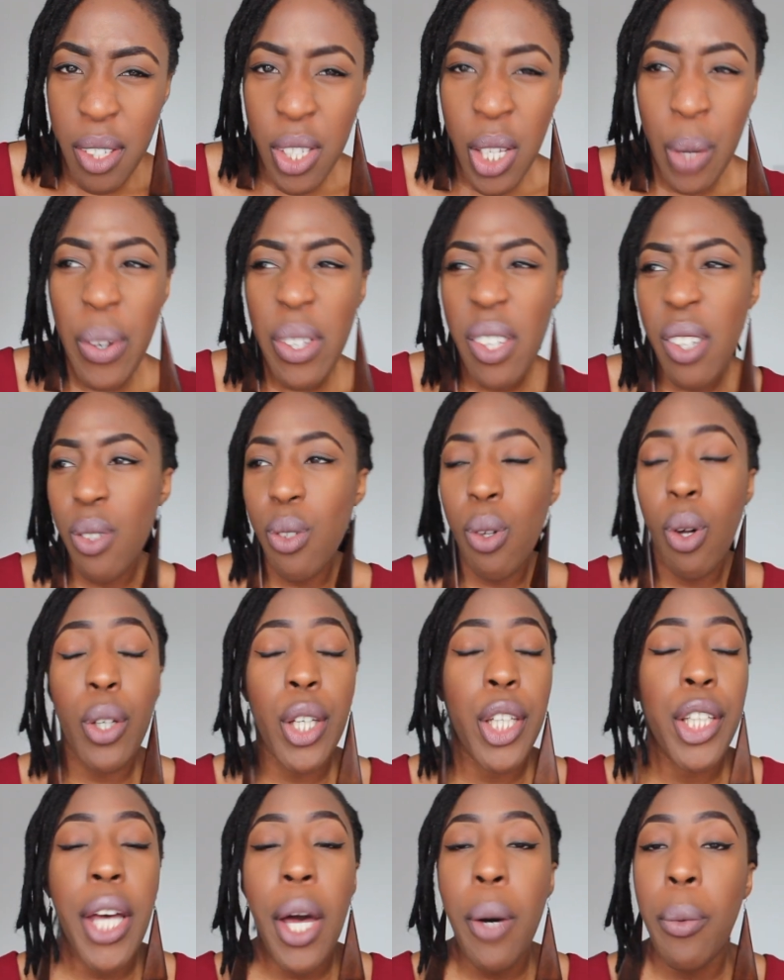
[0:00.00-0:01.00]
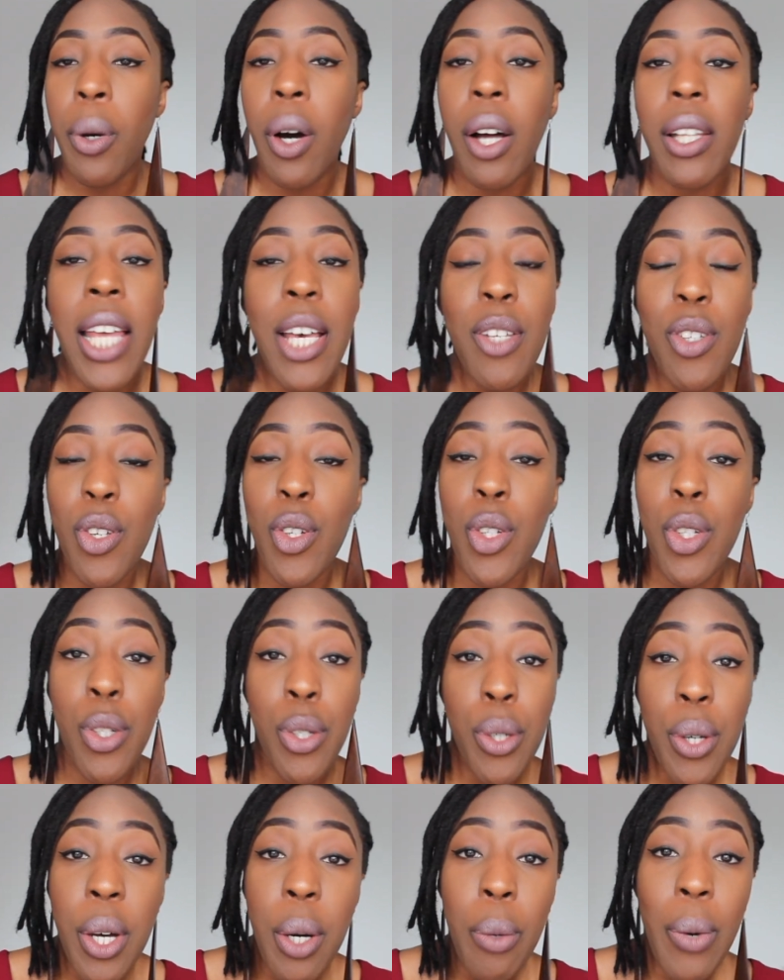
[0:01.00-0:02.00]
So we just thought, you know what, let's just
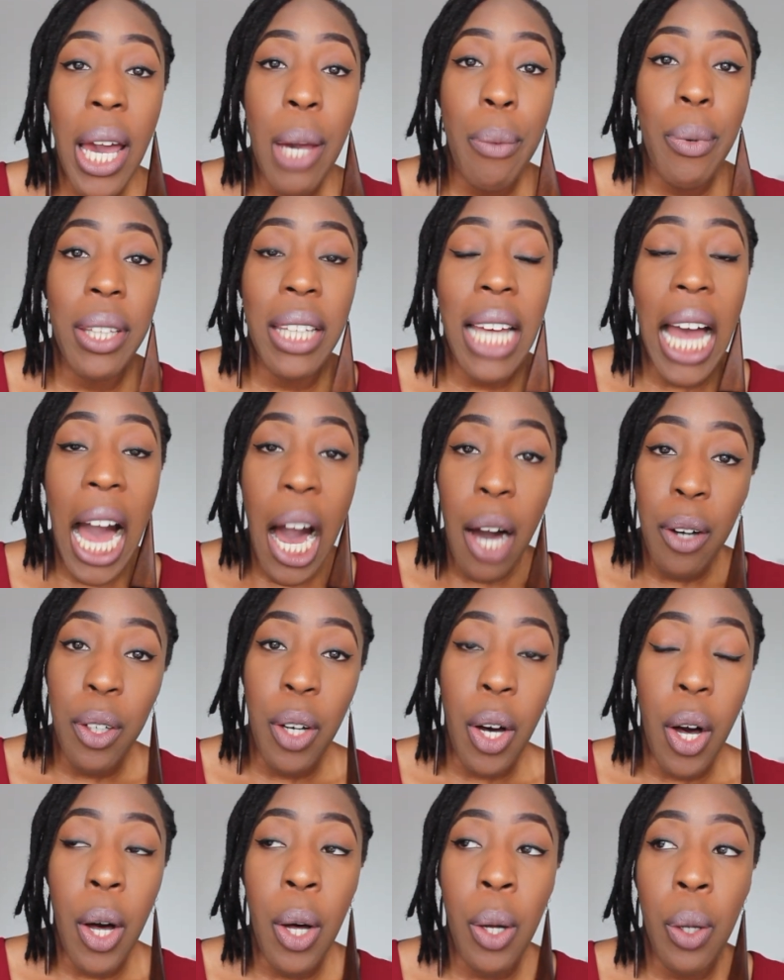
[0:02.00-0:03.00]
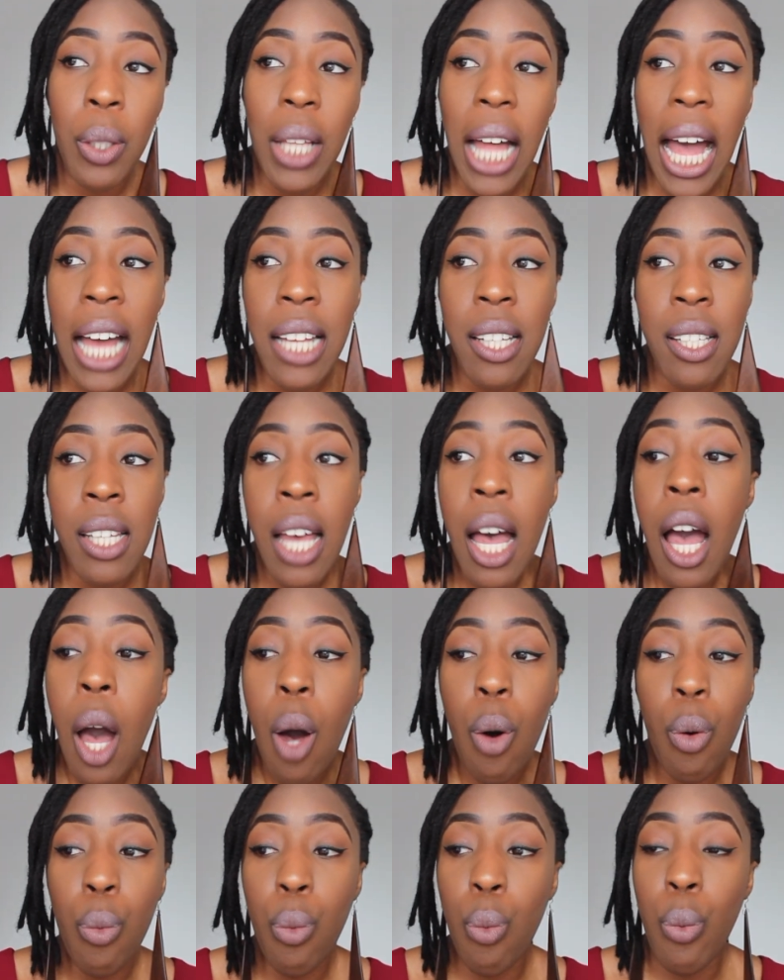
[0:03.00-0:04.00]
do away with the alcohol, and
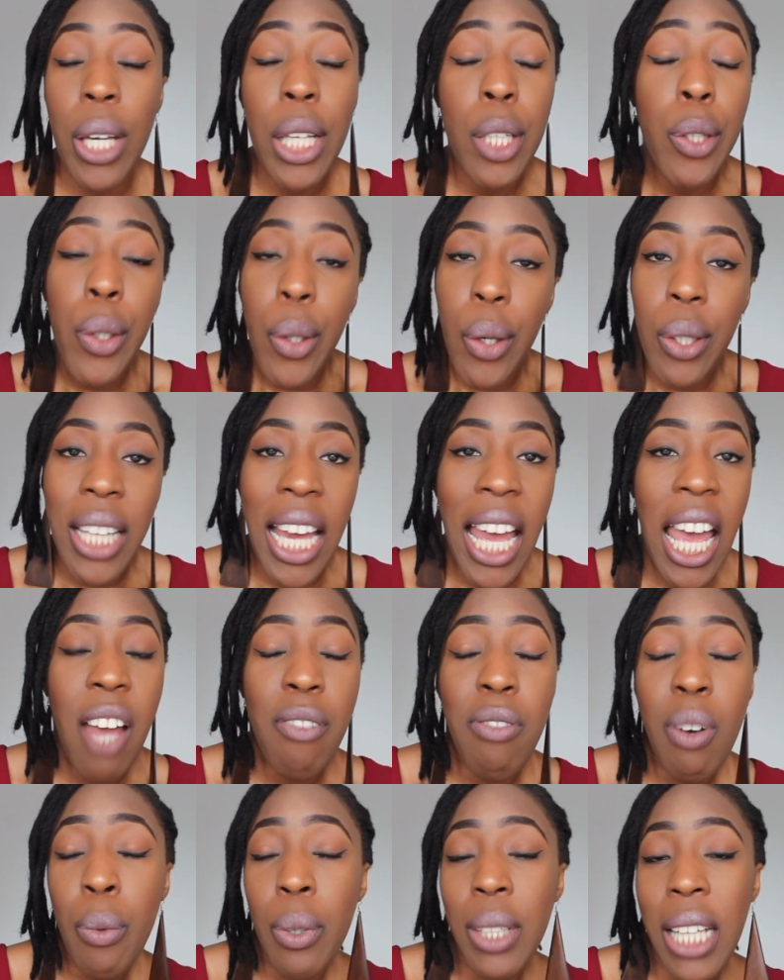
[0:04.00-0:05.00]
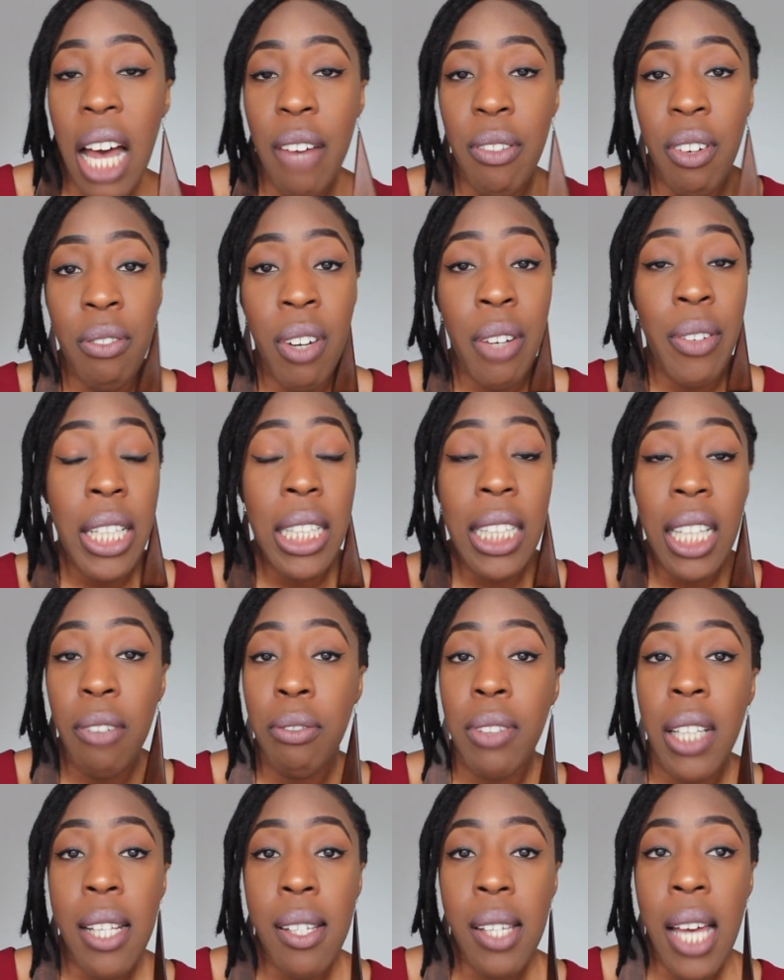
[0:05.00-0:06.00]
we knew that everyone would have a very
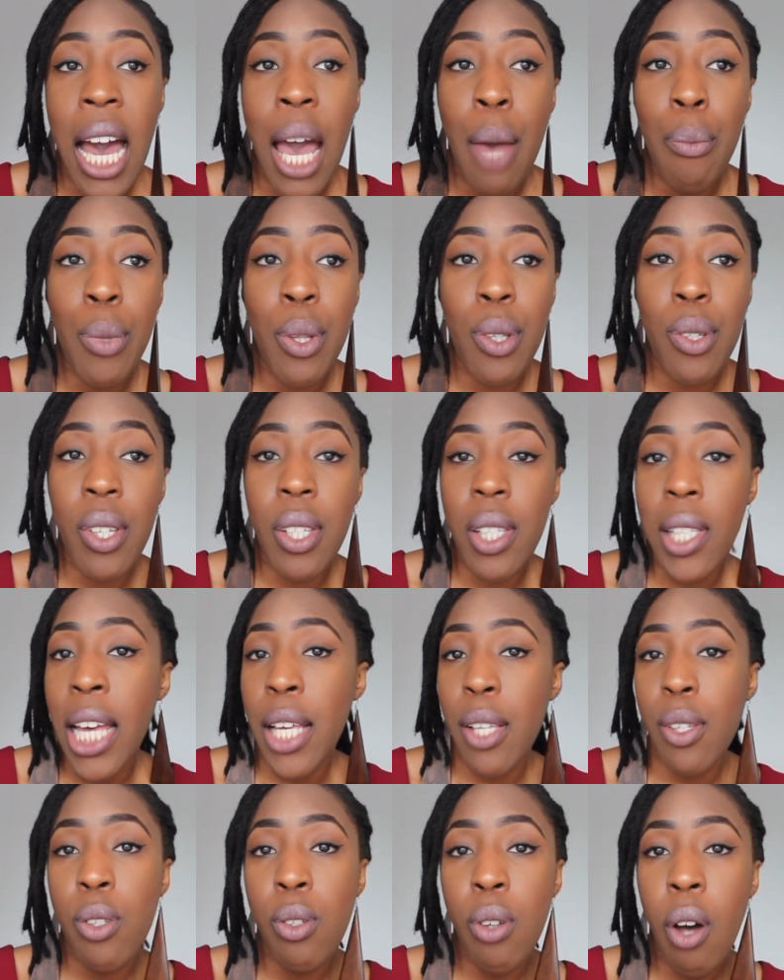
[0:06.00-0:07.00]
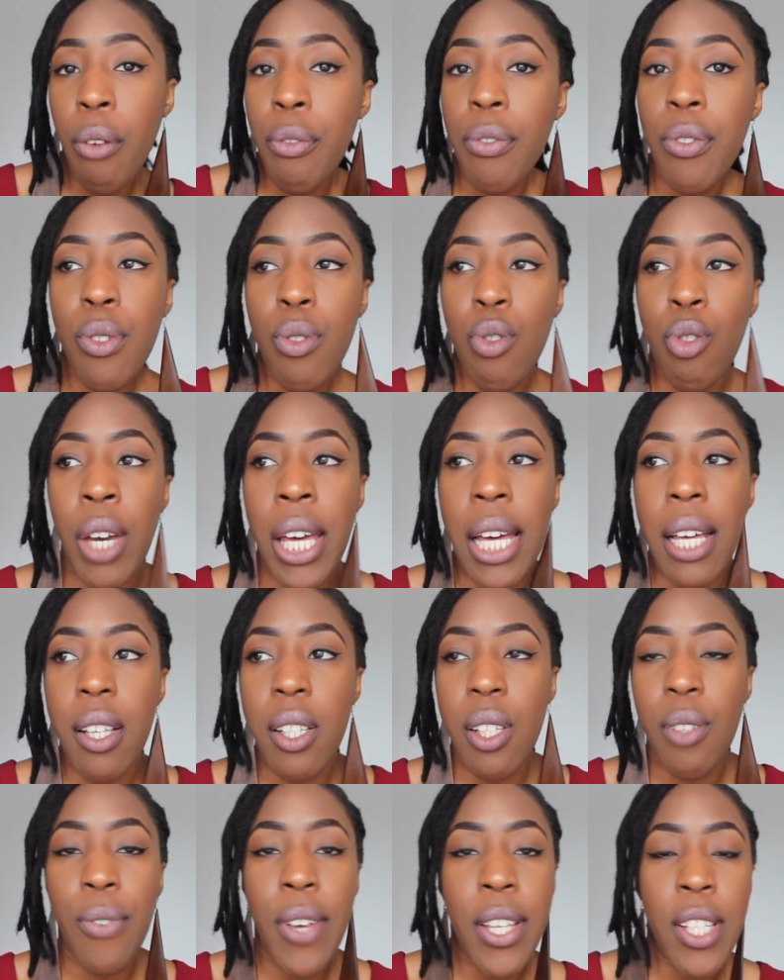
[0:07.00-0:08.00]
lovely time with just like soft
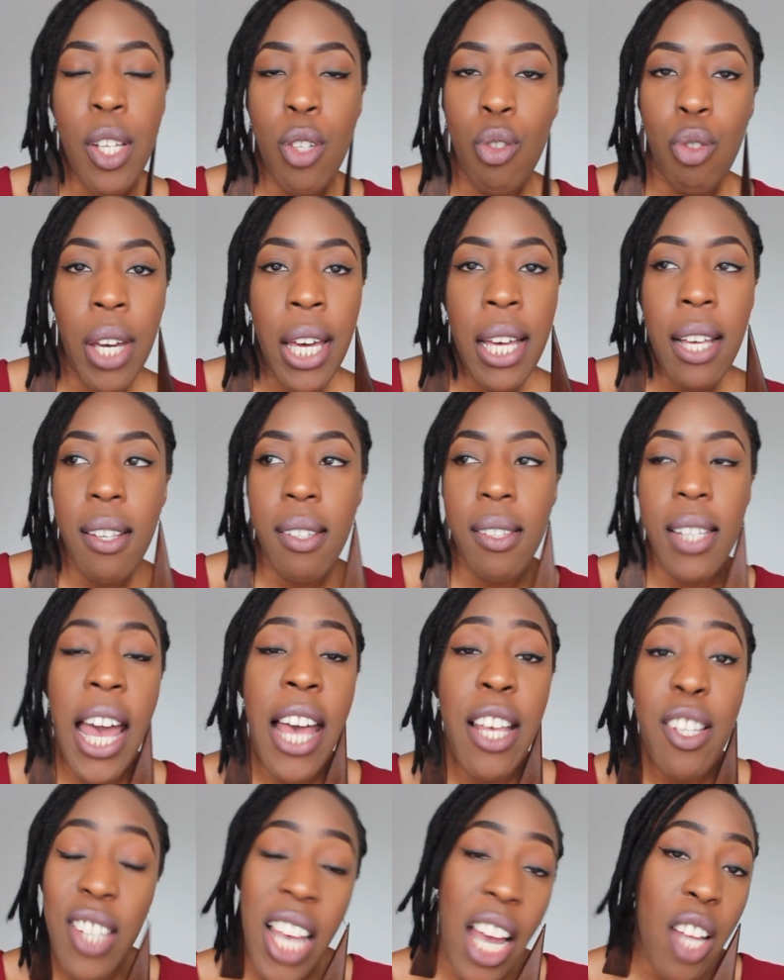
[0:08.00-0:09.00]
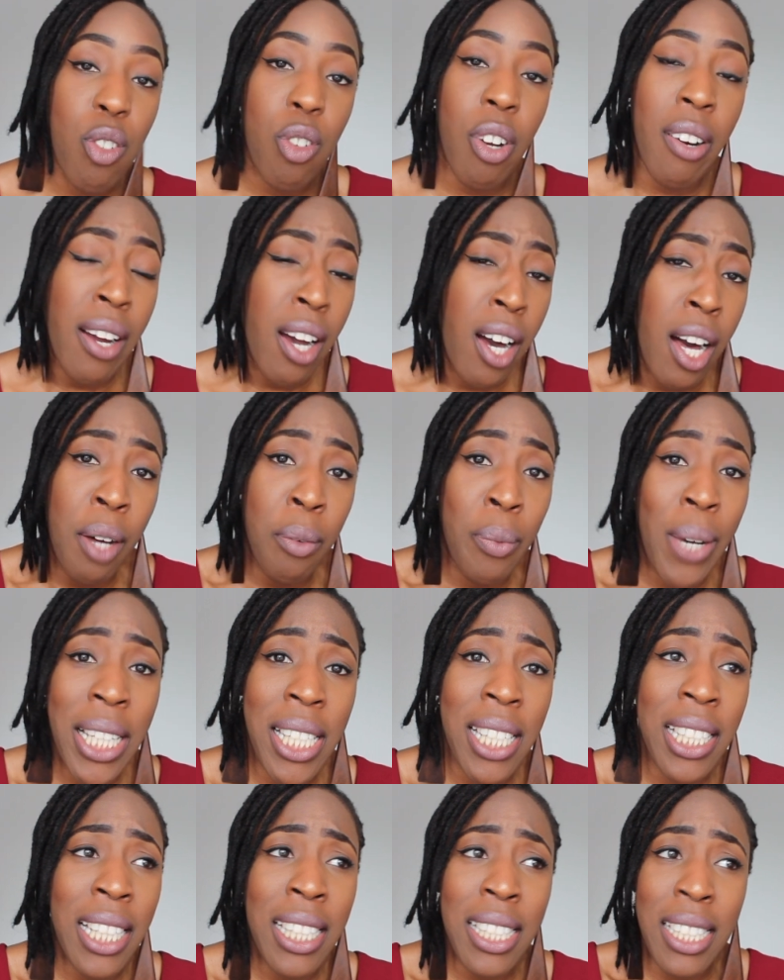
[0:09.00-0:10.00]
drinks, fizzy drinks, etc. at our
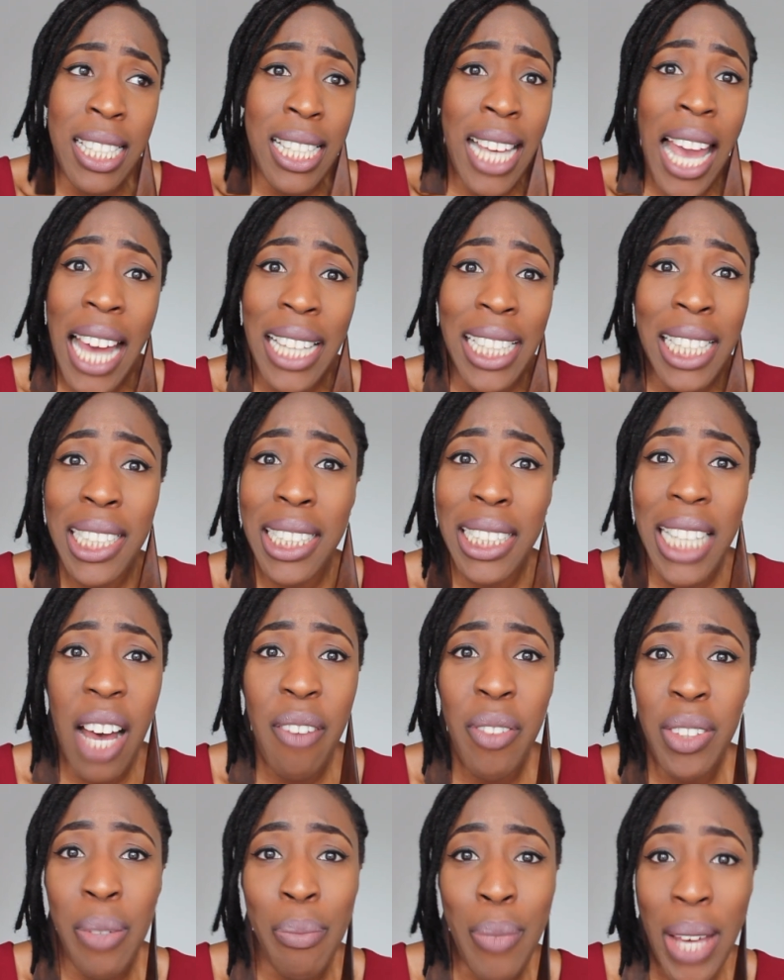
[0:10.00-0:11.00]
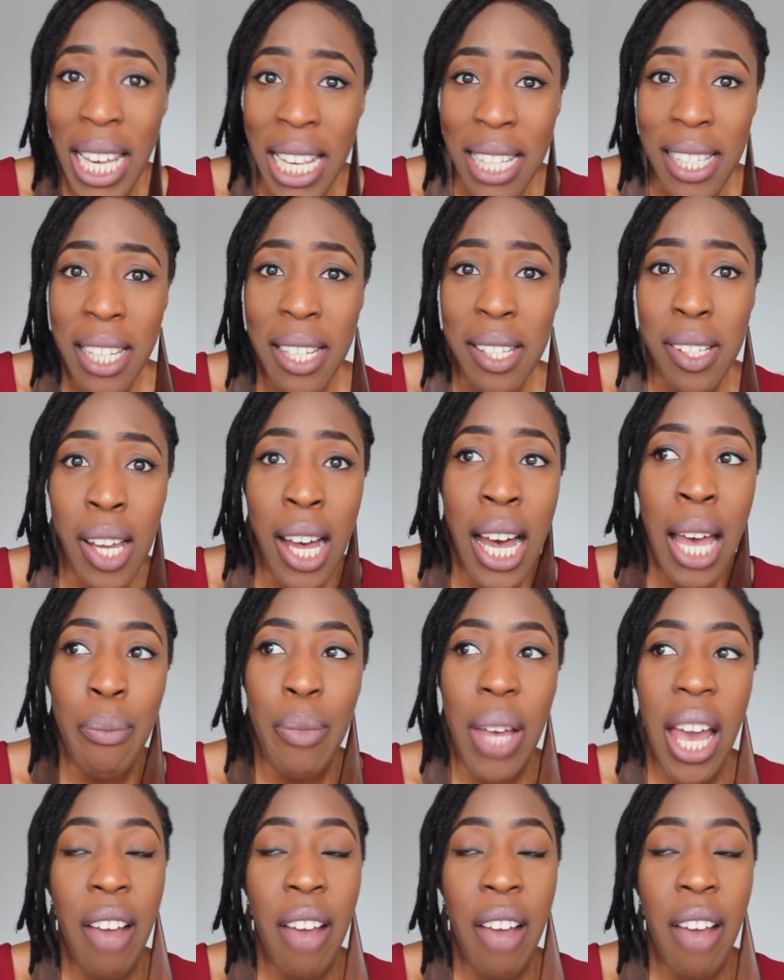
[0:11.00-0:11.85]
wedding. And yeah, they did have an amazing time.